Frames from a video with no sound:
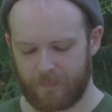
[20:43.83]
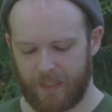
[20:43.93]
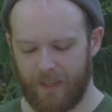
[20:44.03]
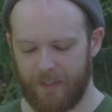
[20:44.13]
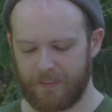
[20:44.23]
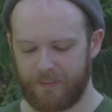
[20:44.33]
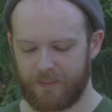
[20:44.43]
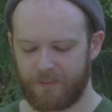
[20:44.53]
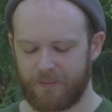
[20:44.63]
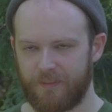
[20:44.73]
And
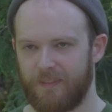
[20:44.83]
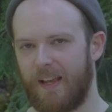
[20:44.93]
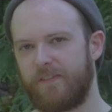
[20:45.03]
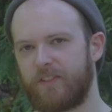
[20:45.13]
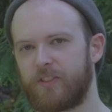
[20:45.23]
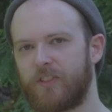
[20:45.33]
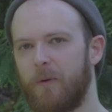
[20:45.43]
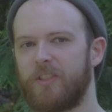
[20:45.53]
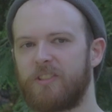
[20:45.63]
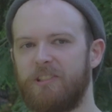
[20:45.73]
after so
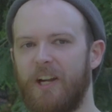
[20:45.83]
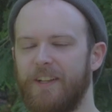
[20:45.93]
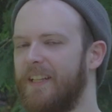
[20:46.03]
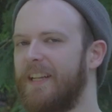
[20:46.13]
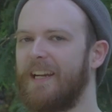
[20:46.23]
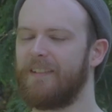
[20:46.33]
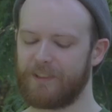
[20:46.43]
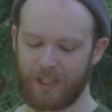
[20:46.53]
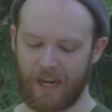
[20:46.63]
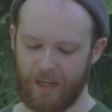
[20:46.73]
much trial and
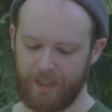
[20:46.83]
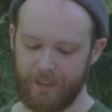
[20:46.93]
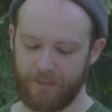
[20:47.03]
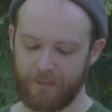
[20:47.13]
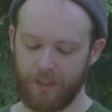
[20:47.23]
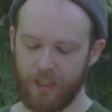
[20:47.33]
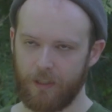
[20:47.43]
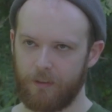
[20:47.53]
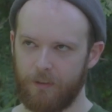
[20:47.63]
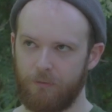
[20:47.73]
error, I
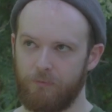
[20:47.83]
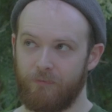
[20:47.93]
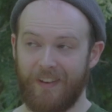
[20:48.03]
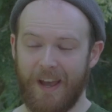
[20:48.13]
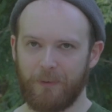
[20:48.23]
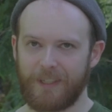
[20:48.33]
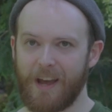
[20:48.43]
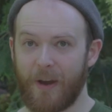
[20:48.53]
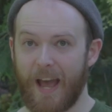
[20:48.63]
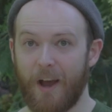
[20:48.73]
found
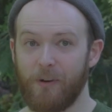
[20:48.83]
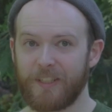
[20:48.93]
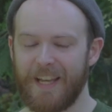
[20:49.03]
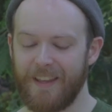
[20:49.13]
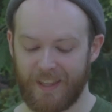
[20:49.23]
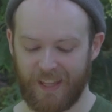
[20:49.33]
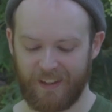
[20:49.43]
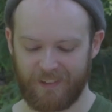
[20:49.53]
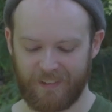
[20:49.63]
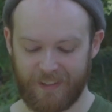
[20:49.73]
out how to get
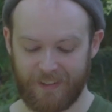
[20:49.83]
there.